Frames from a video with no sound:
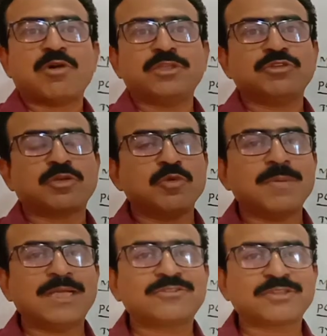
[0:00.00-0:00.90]
on your
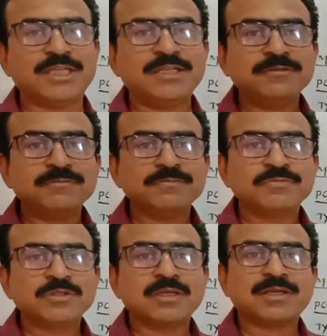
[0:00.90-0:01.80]
mobile screen.
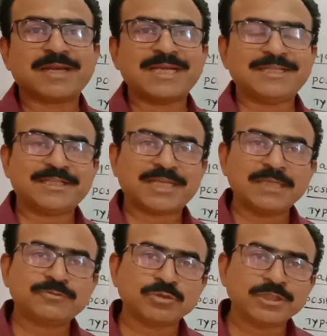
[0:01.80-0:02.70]
Write it
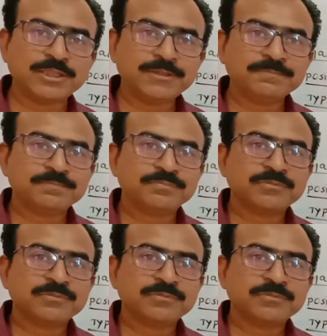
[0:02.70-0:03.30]
twice only.